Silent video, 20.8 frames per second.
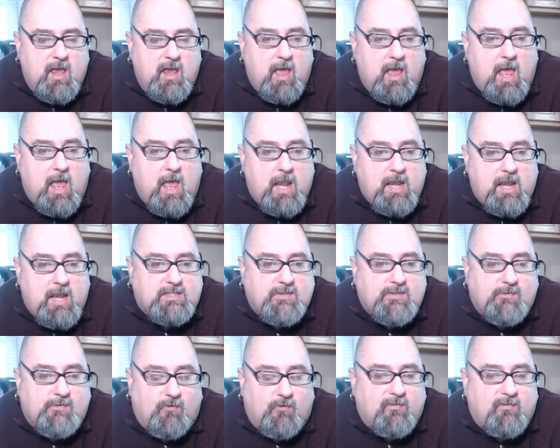and it's
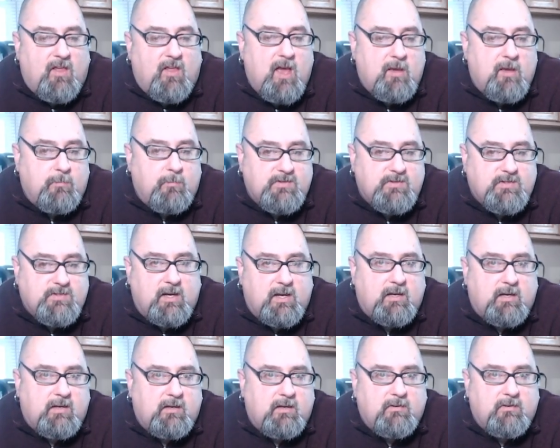free vlog music,
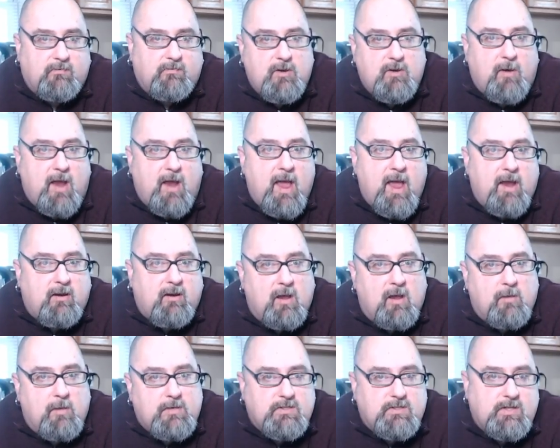free
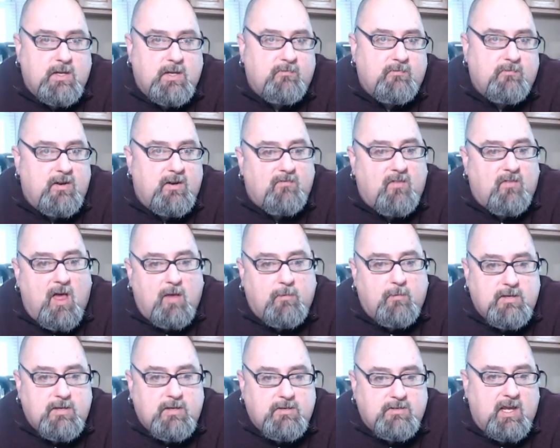background music, free vlog
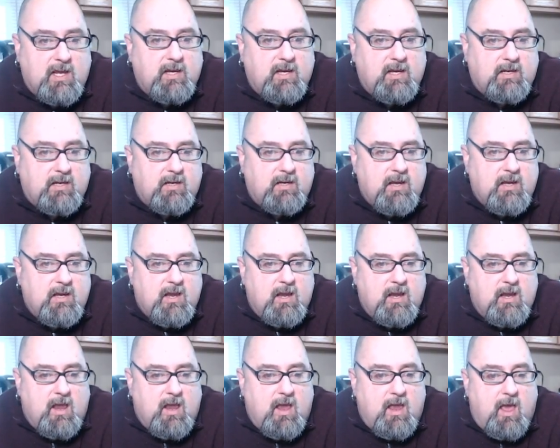music,
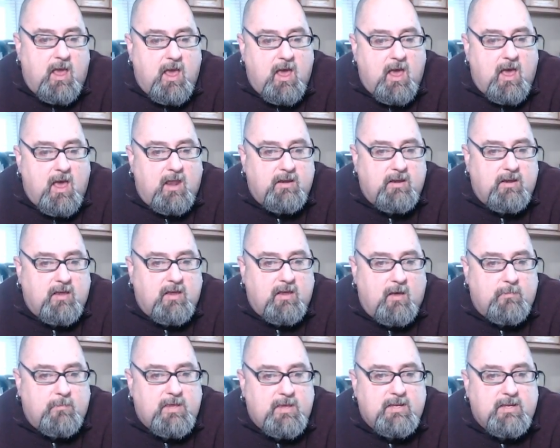and
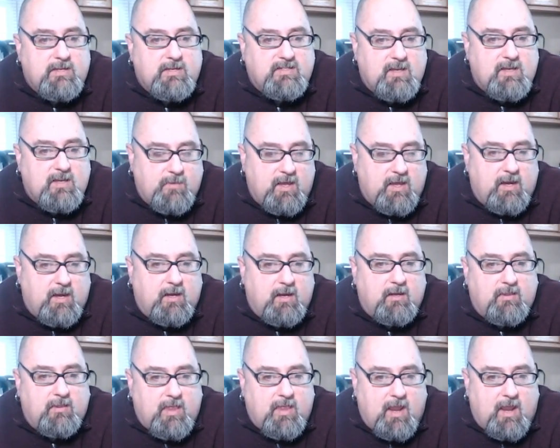it is
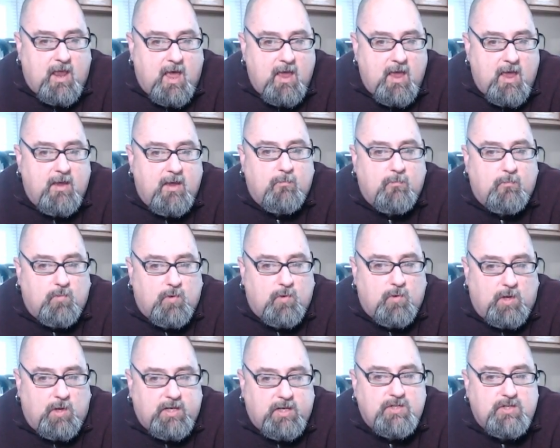something that I
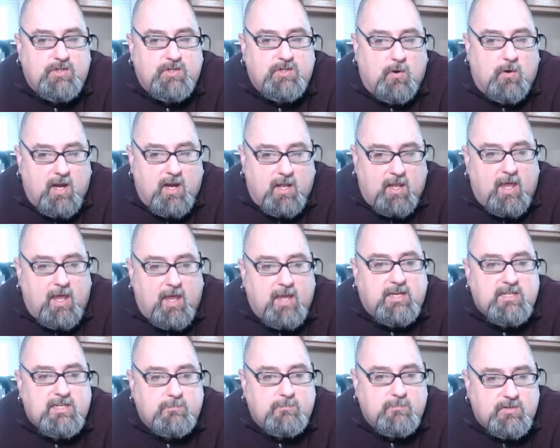really enjoy. I like
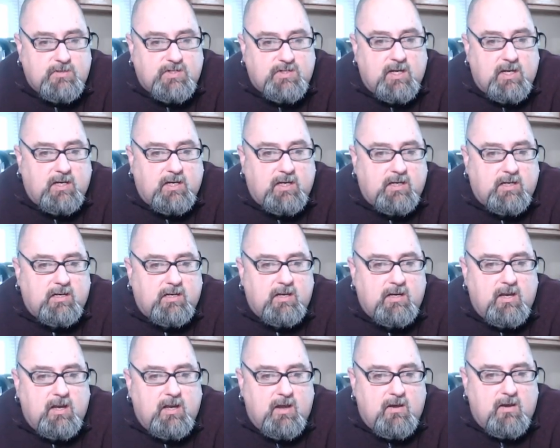his music
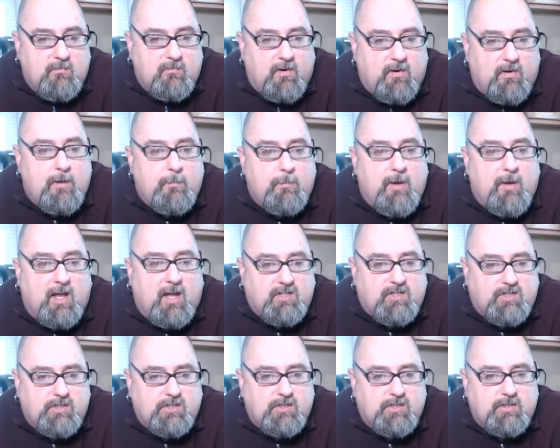very much.
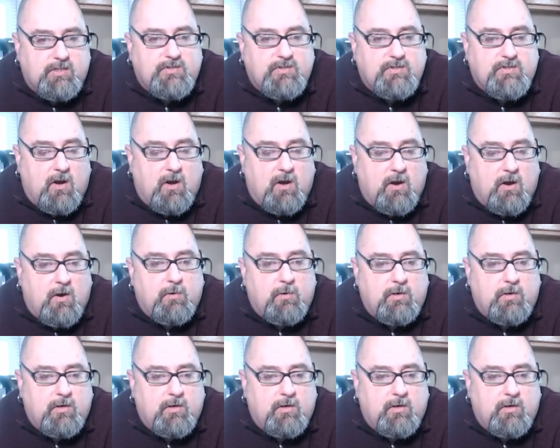So